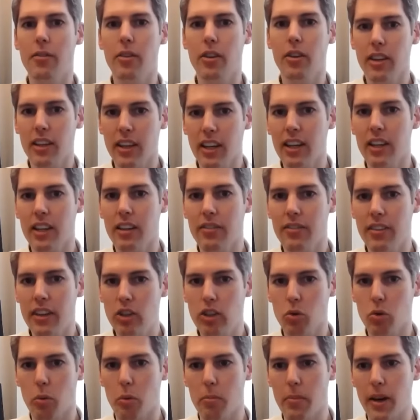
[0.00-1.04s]
individual
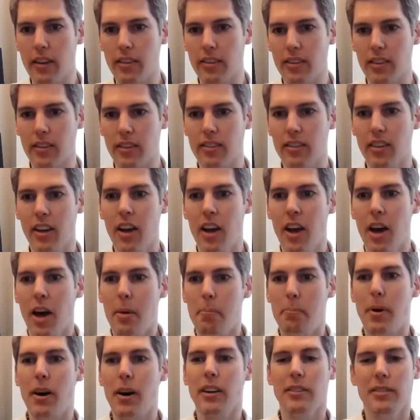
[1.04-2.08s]
basis, but